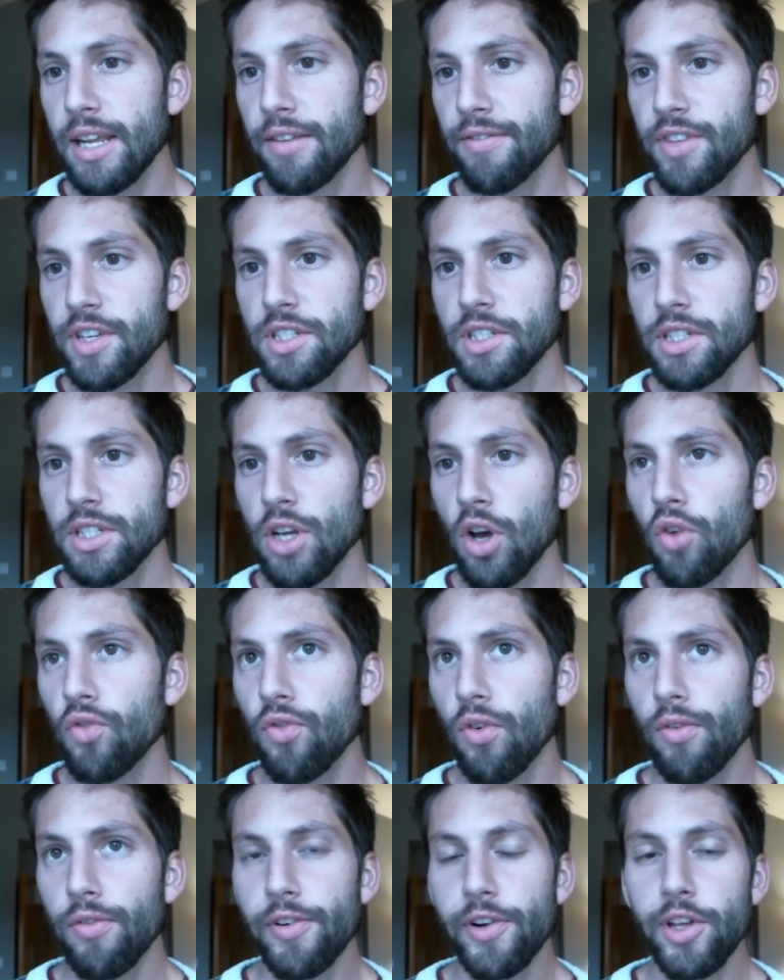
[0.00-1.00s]
if this is
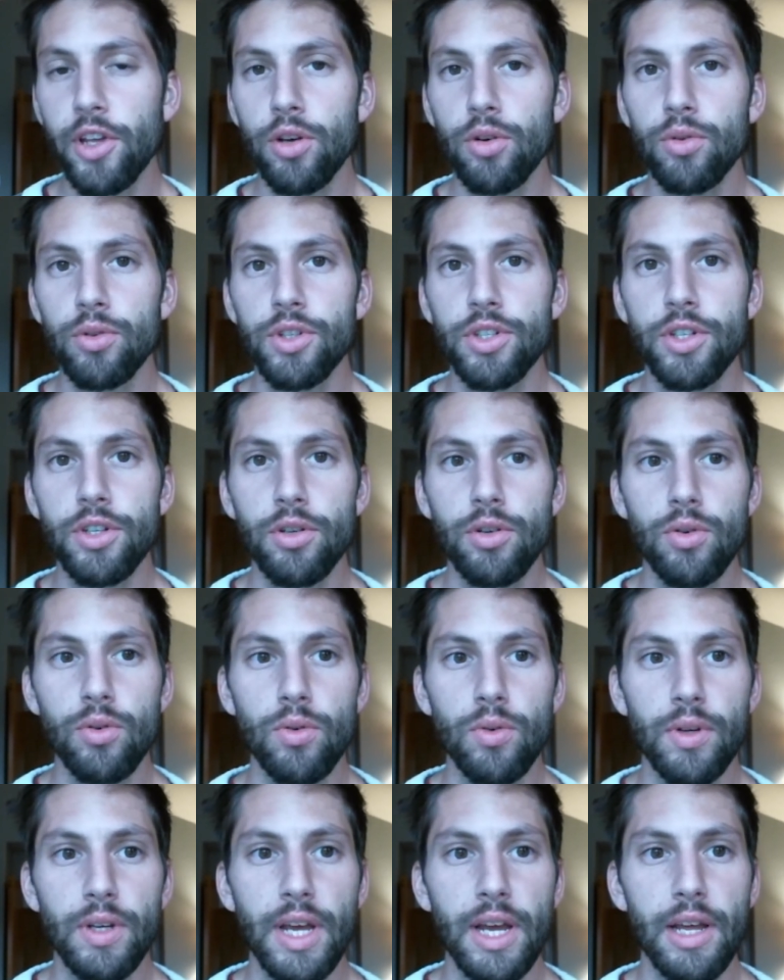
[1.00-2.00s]
helpful for you to
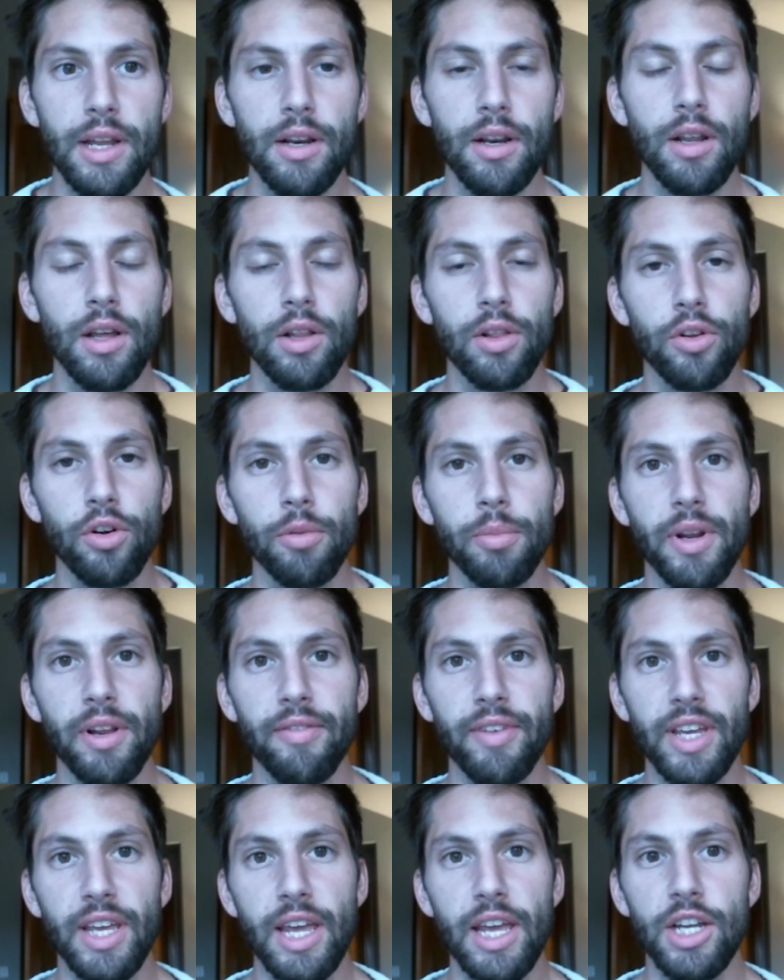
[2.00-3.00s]
get a little bit
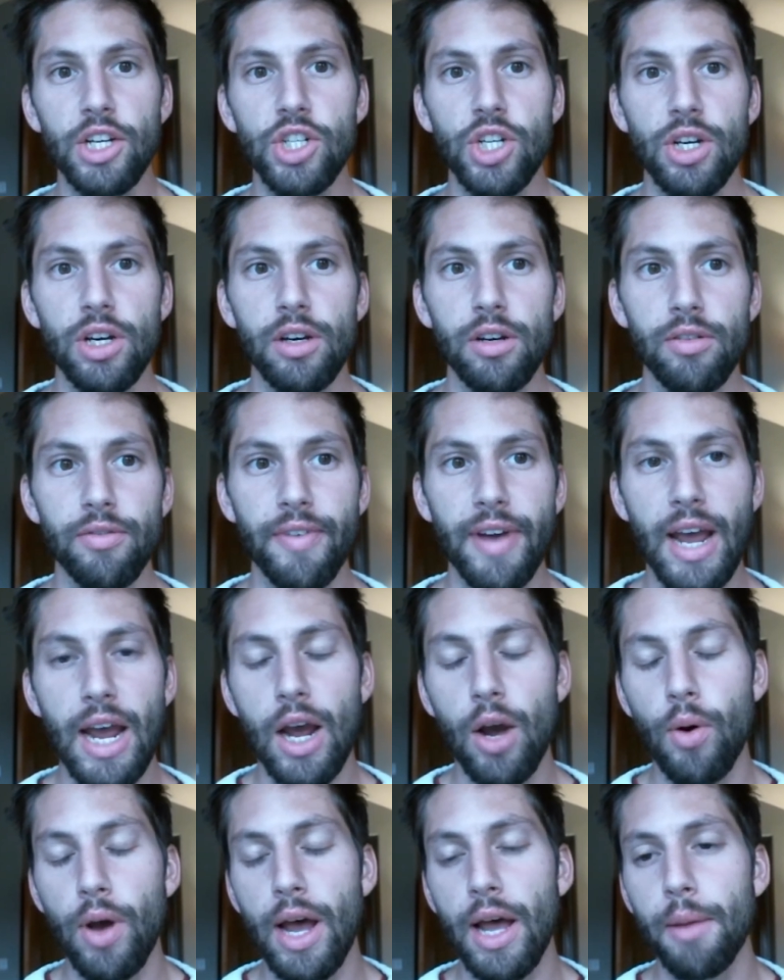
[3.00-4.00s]
of a gauge of
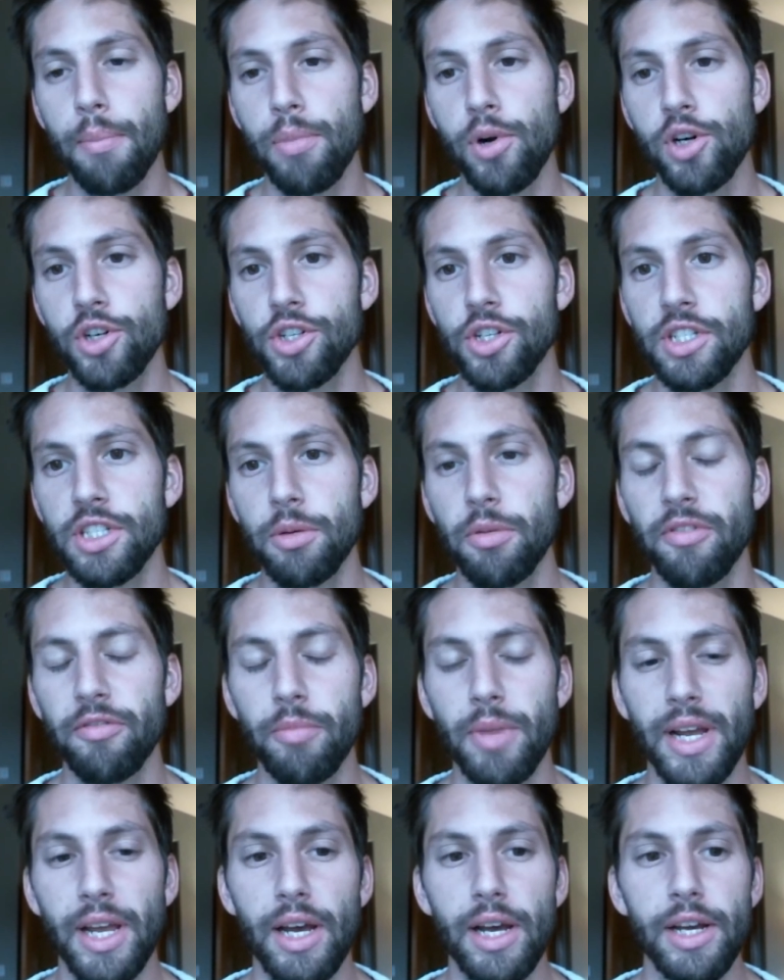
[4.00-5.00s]
how I purchase some of
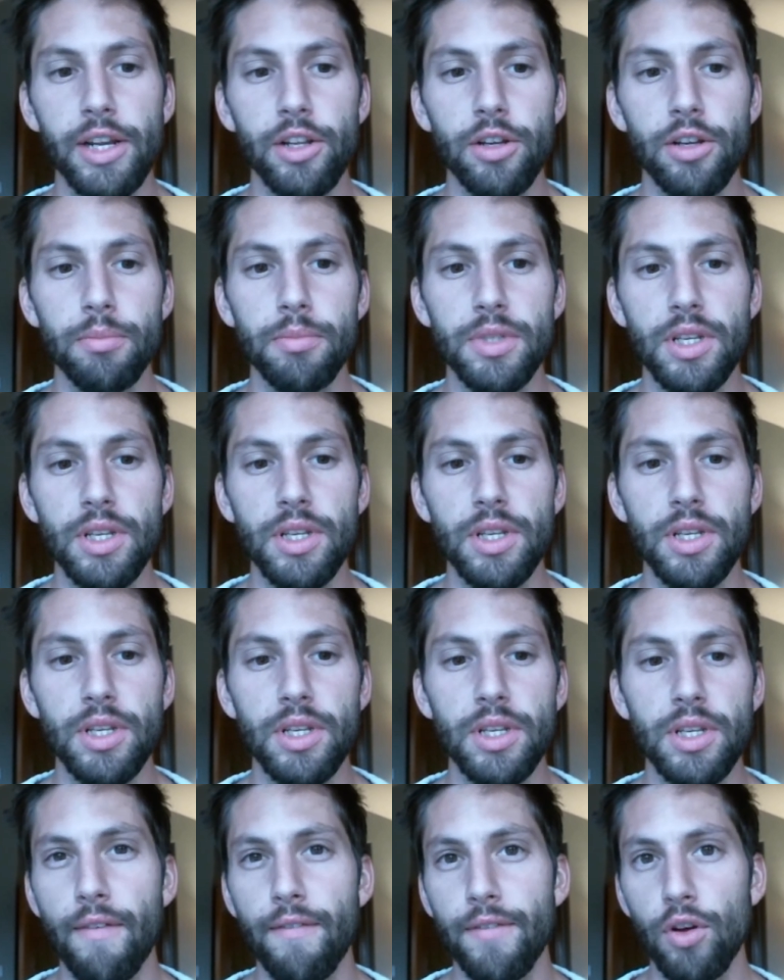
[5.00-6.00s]
my items,
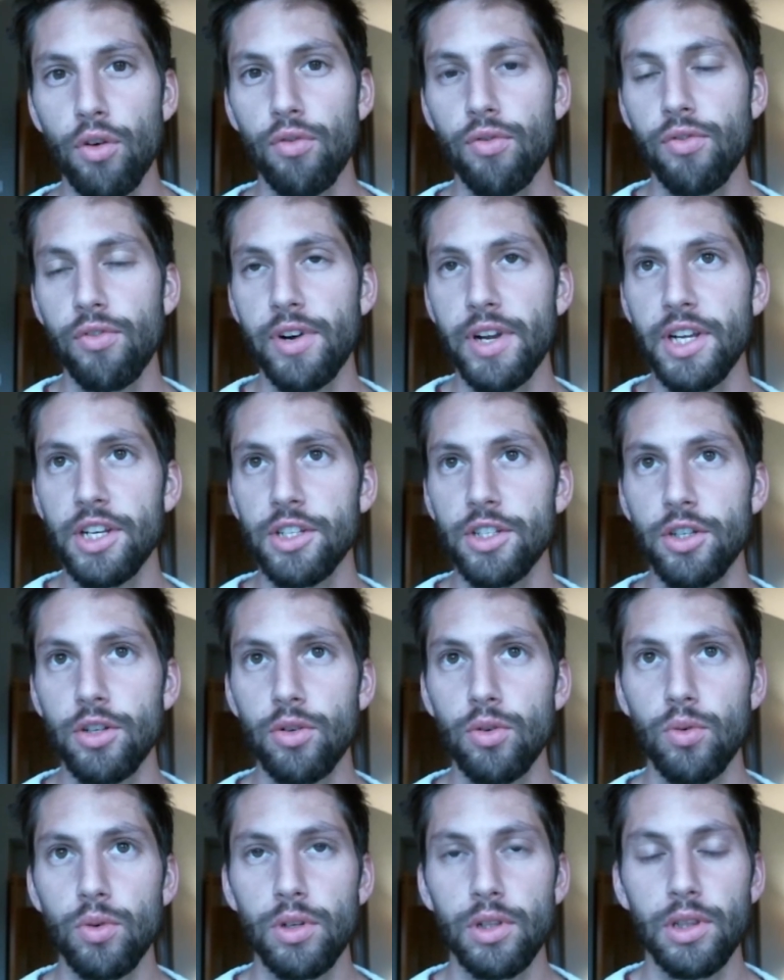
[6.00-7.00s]
then feel free to
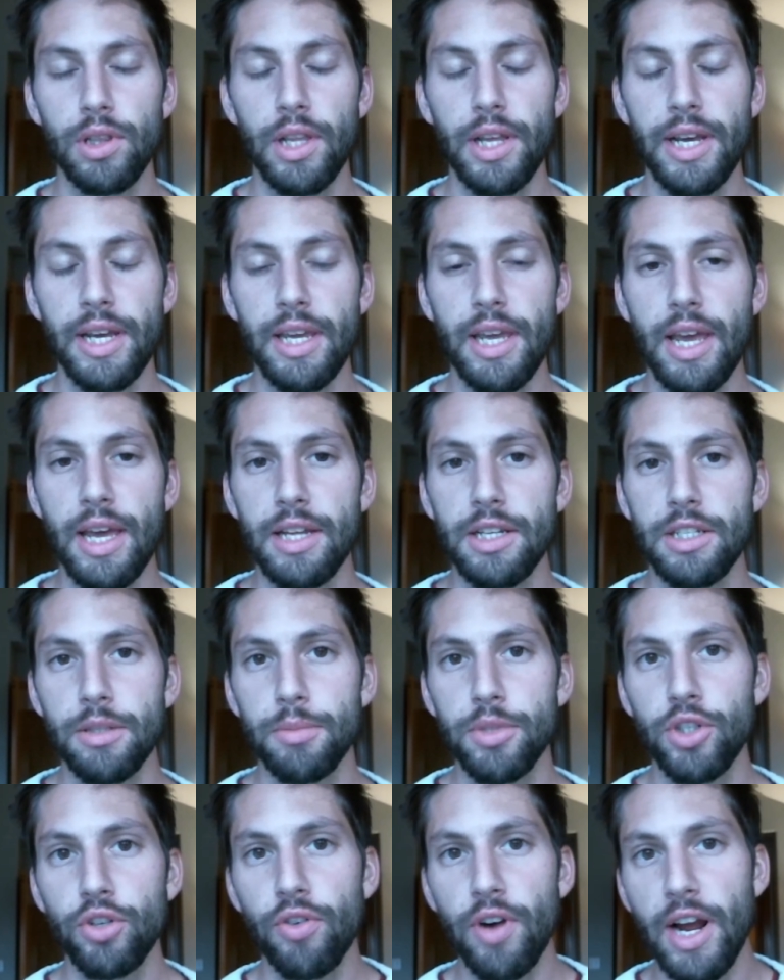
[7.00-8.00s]
like and
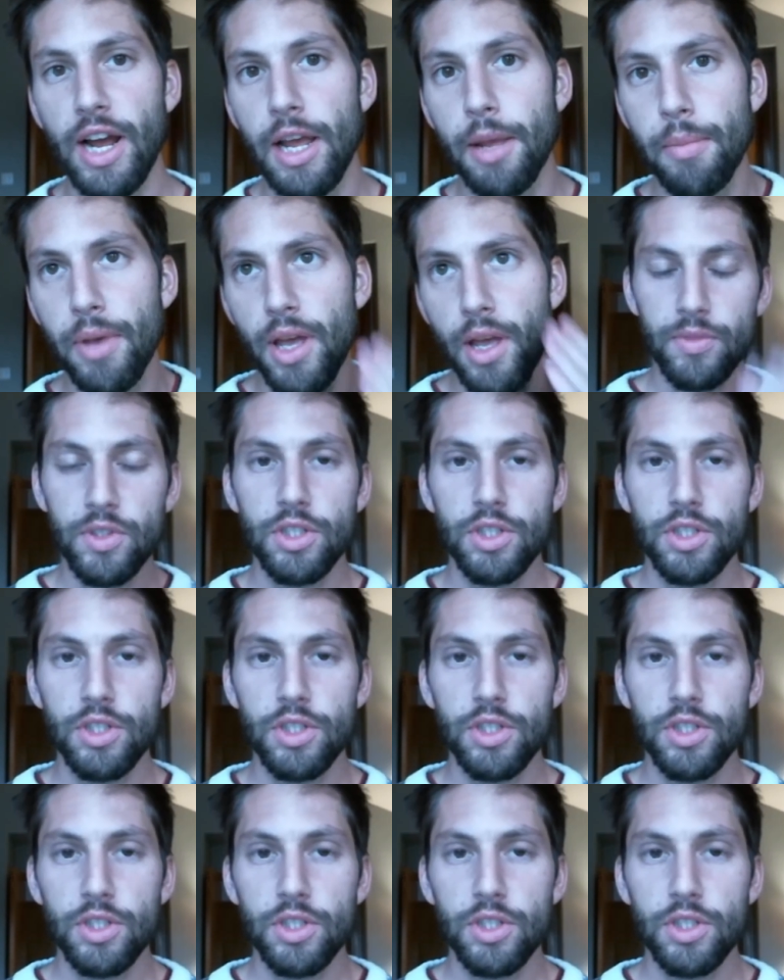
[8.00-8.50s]
subscribe.